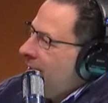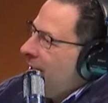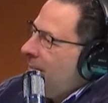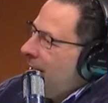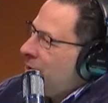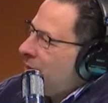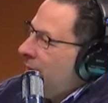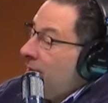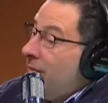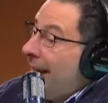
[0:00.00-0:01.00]
even in the mention
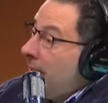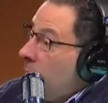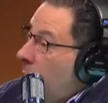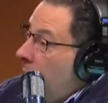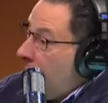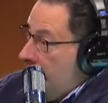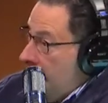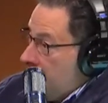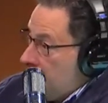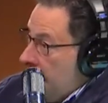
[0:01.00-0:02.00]
of invited
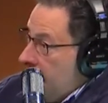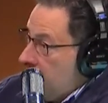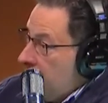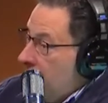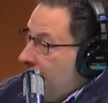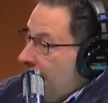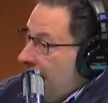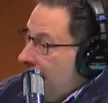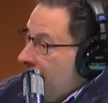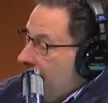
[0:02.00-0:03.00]
walk-ons, right? It was no big
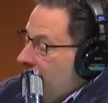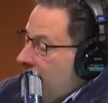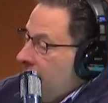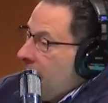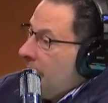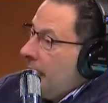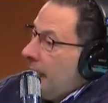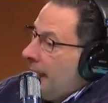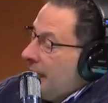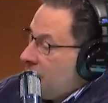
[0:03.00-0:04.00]
deal.
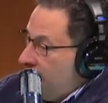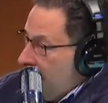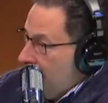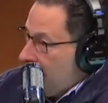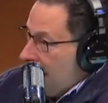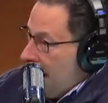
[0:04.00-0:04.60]
Gets field